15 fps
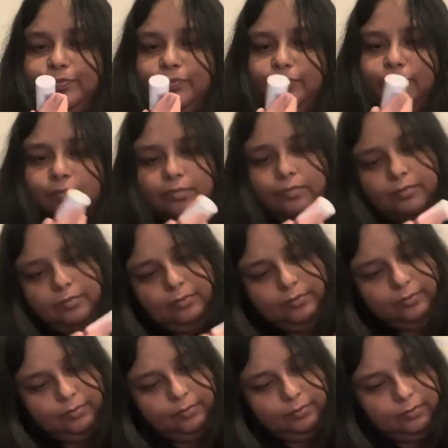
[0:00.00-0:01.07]

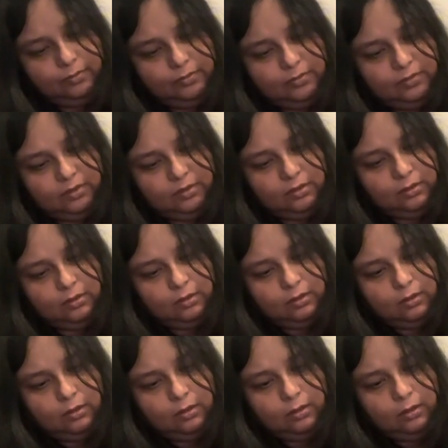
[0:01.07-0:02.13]

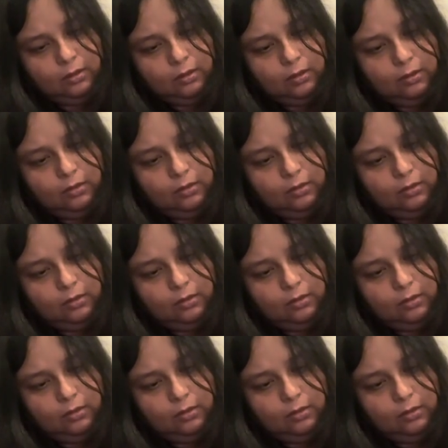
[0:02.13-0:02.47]
(no one is talking)